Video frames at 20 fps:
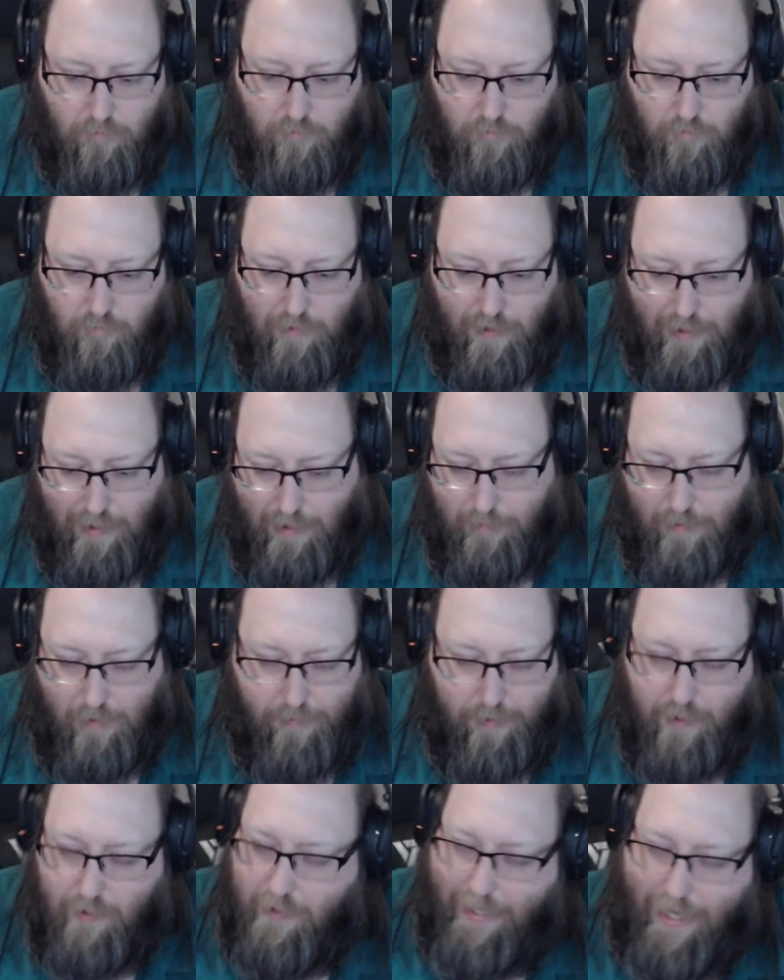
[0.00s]
that might
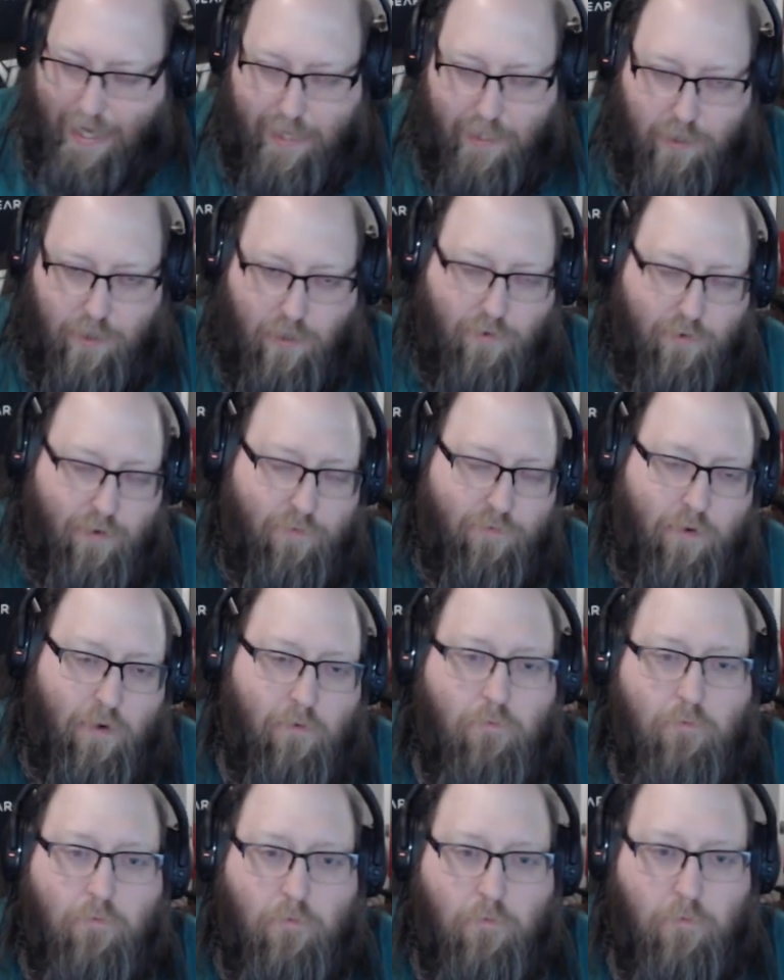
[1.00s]
be answers for different
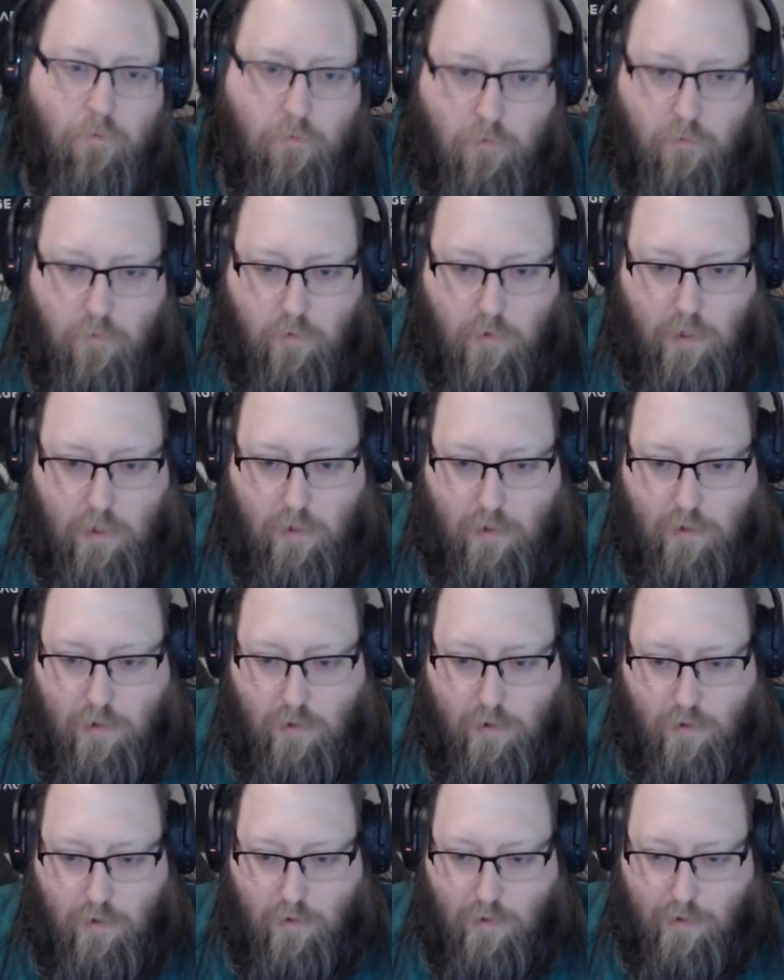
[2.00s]

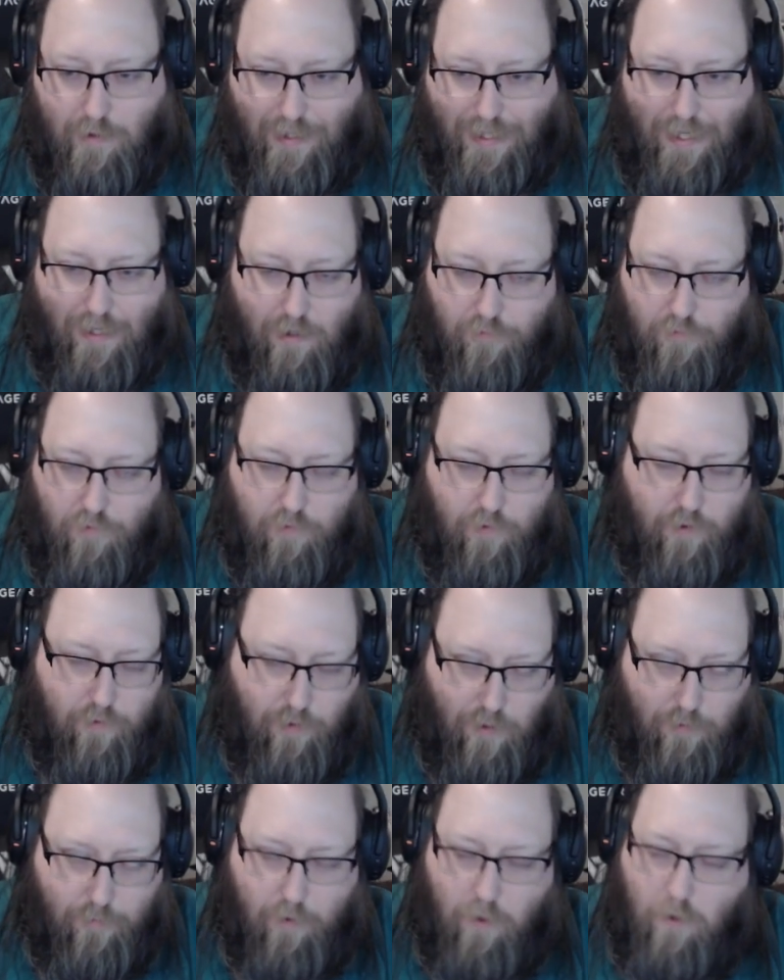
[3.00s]
on Stack Overflow
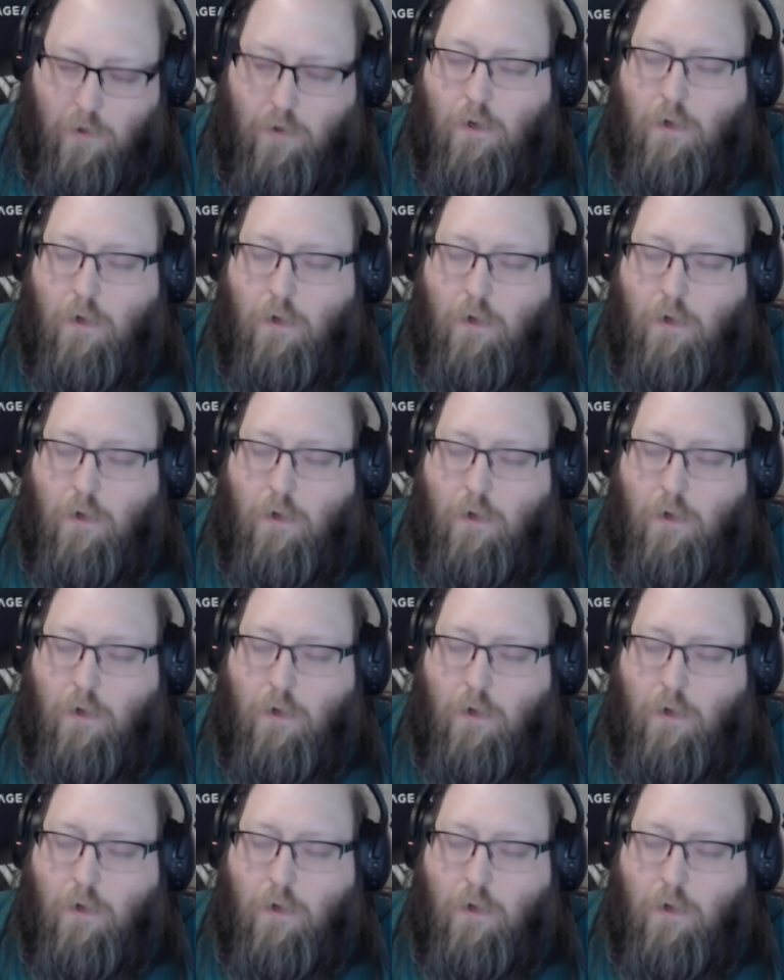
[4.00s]
somewhere.